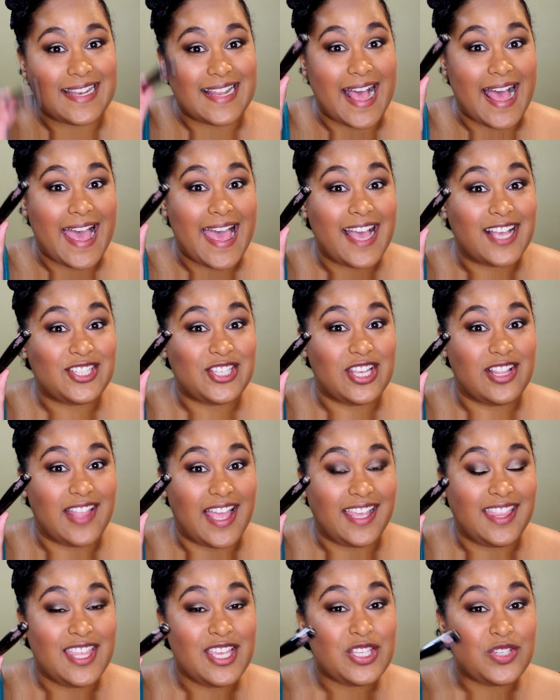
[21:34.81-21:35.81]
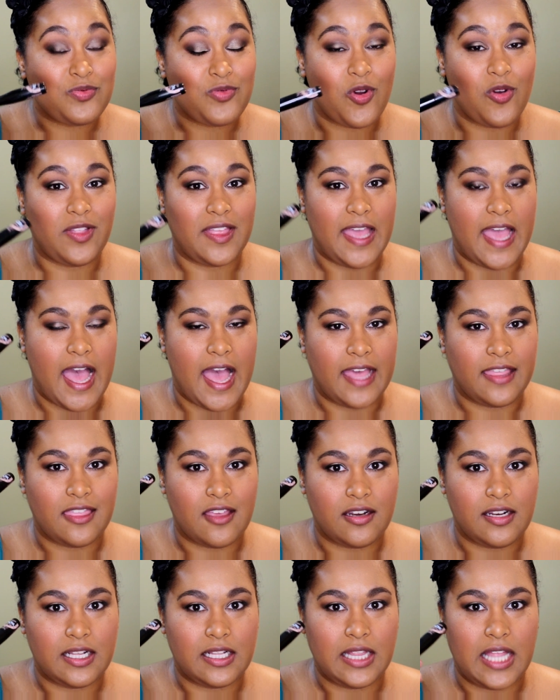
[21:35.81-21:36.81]
And I actually like this rollie. I
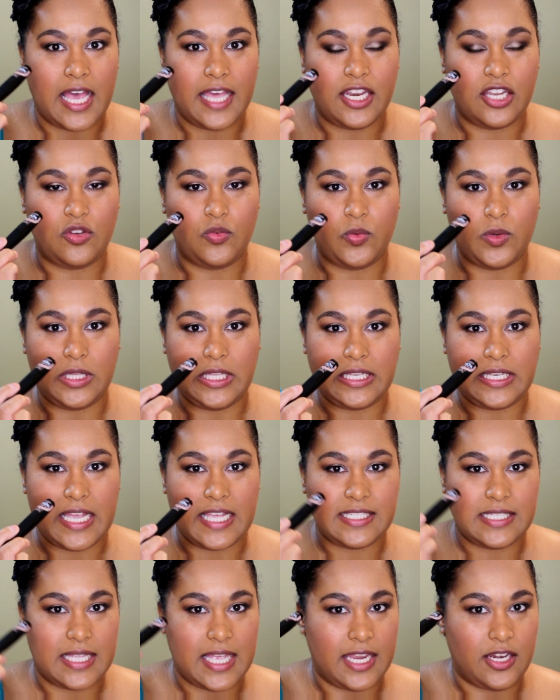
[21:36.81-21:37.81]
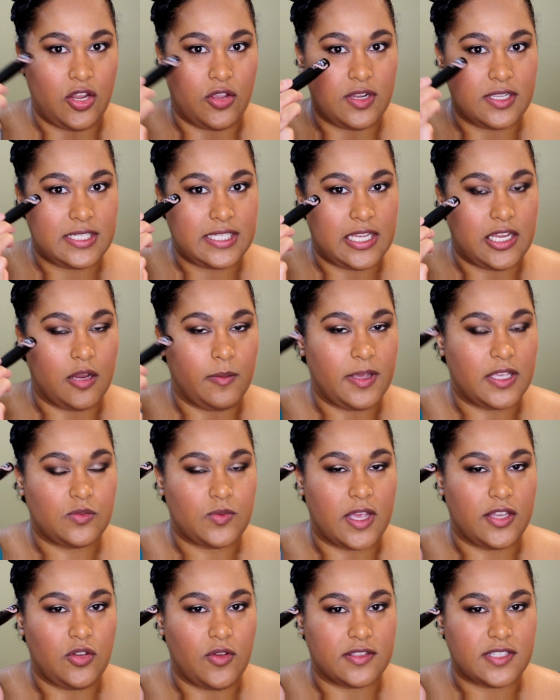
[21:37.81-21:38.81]
thought it glided really nice. And I noticed here, because
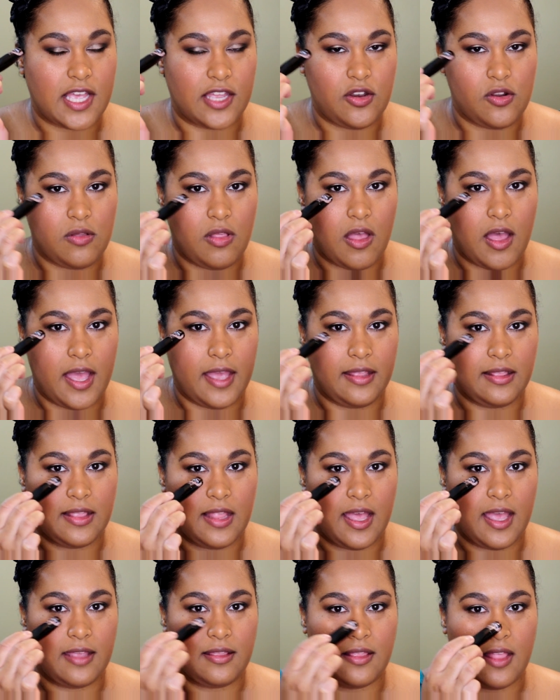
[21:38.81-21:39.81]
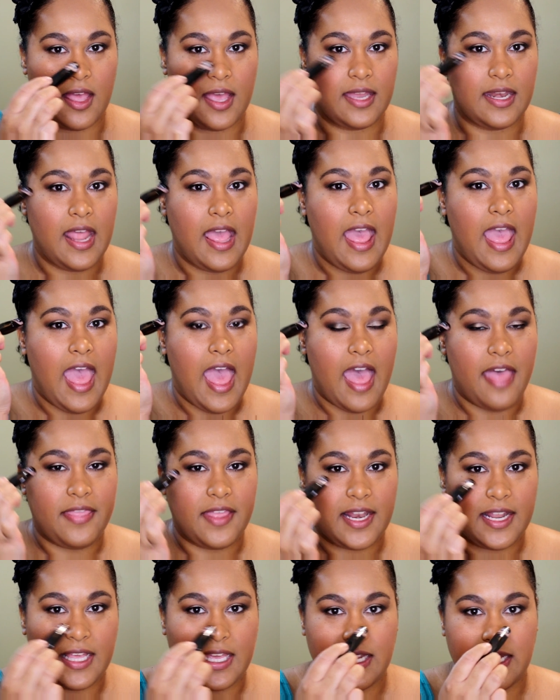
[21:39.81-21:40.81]
what I do is I do line, line, line, and
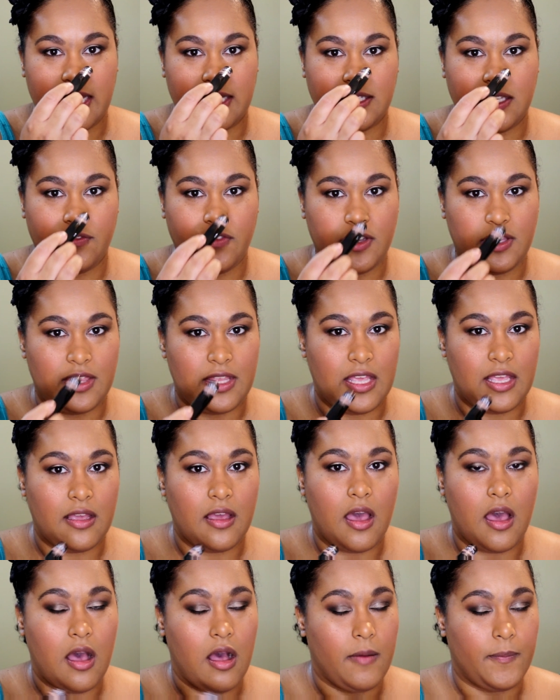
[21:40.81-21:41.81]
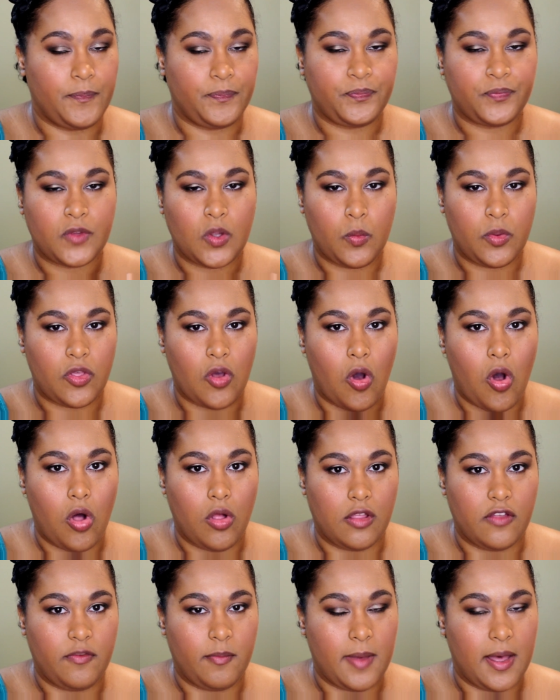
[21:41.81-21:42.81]
then I connect everything um, with
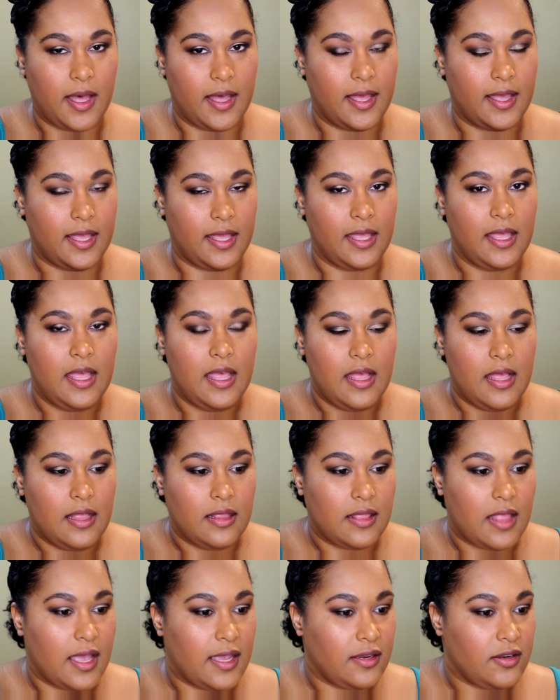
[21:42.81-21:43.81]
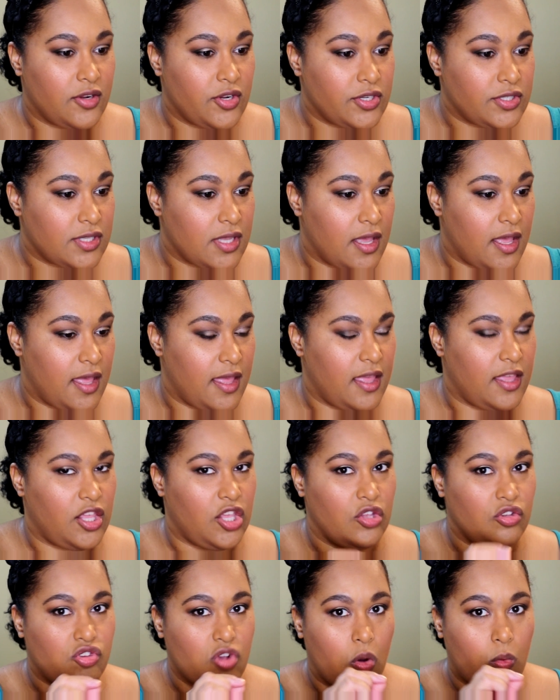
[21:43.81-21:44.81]
all of my liners.
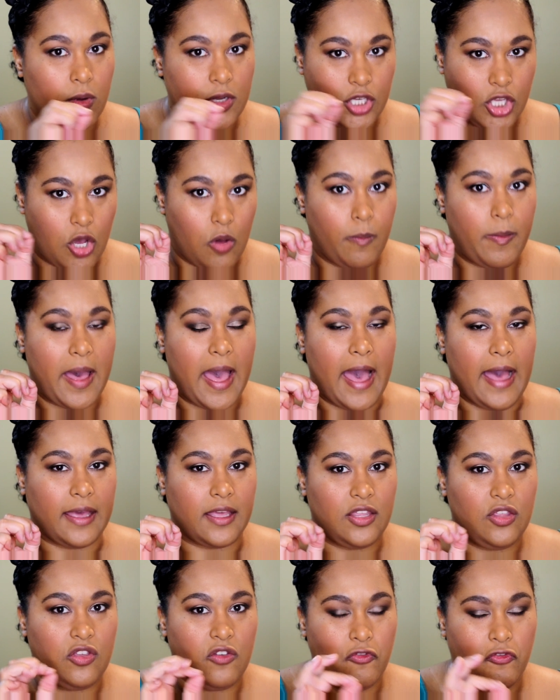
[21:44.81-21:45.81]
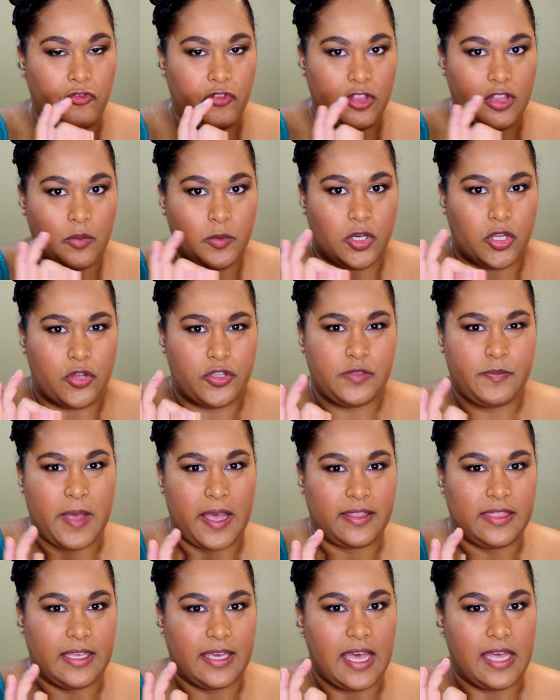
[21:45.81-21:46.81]
You don't want to go back. You can feel it when it goes
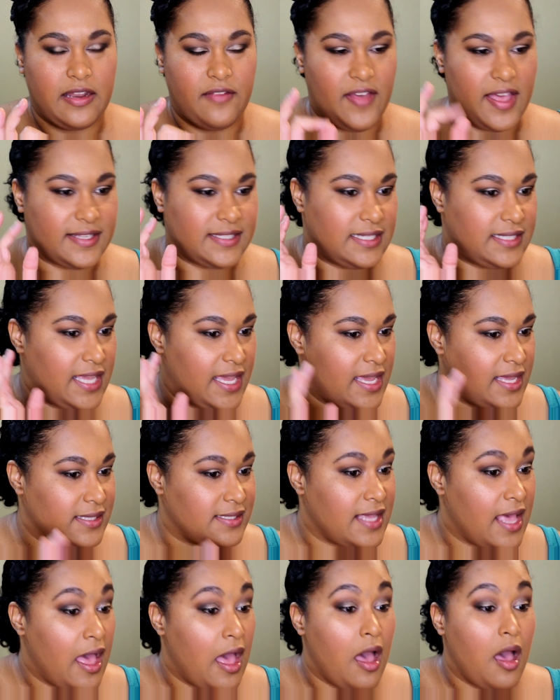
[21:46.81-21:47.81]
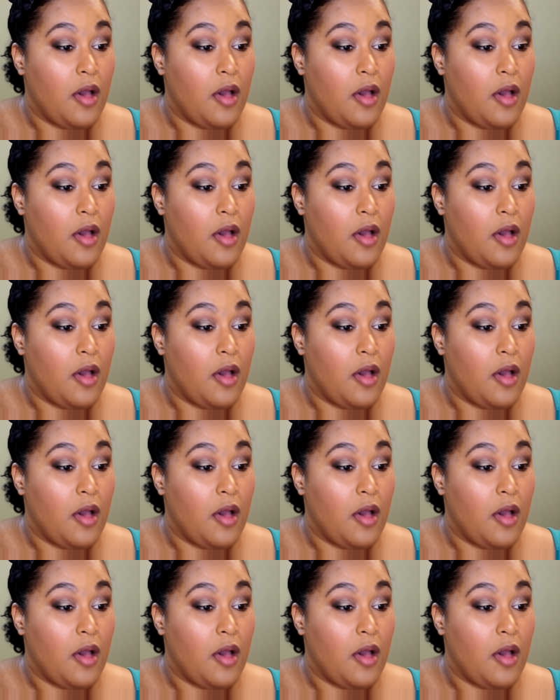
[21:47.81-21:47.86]
back that kind of hesitates.